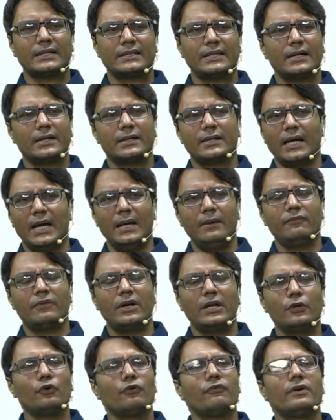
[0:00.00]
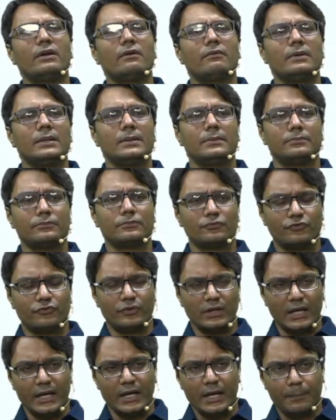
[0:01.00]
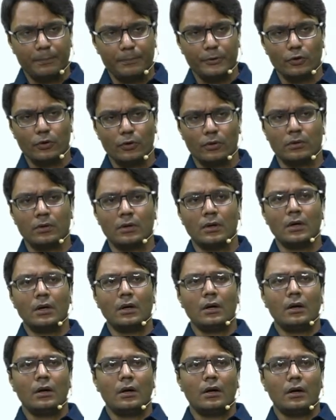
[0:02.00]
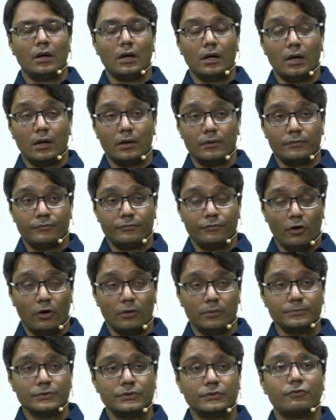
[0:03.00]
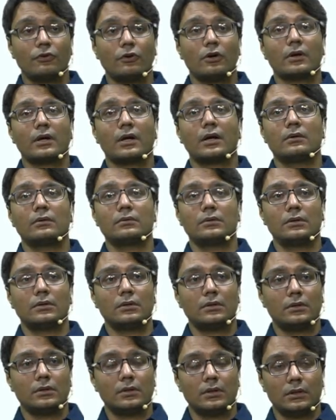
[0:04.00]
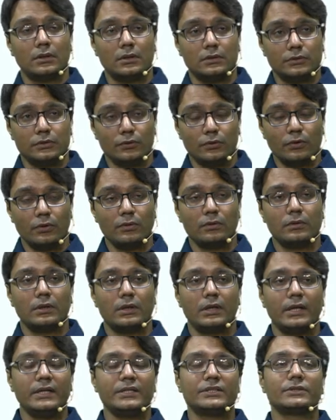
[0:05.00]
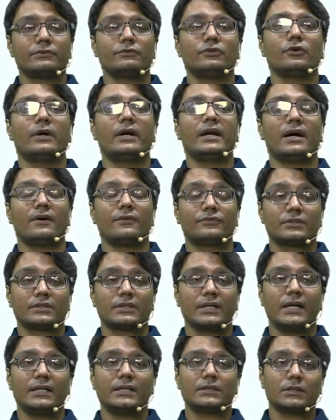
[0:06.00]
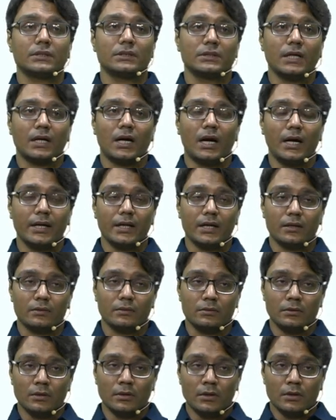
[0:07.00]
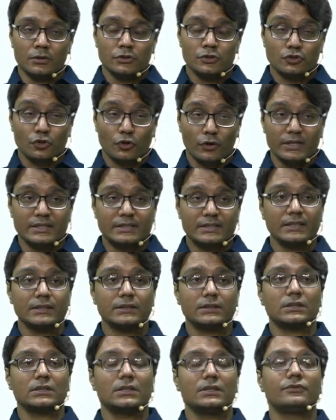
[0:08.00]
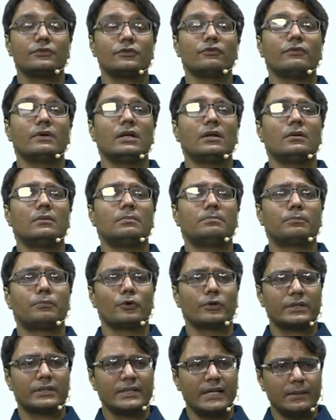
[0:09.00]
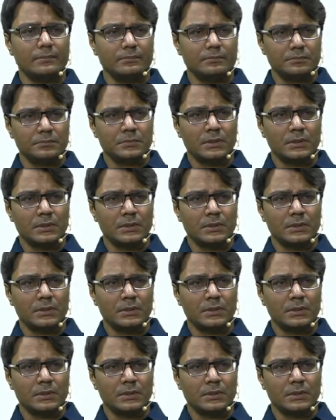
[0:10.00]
that time when you will be filling up your forms for interview, and after that the cadre choices, if you will put them